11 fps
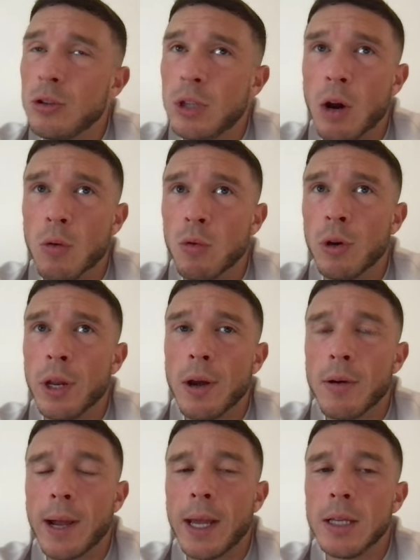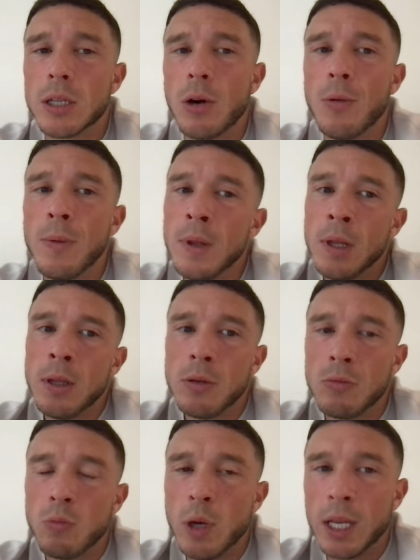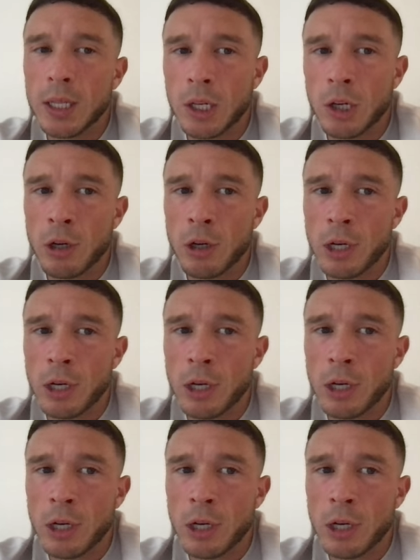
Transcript: don't run it. Okay, so we had to learn the hard way. The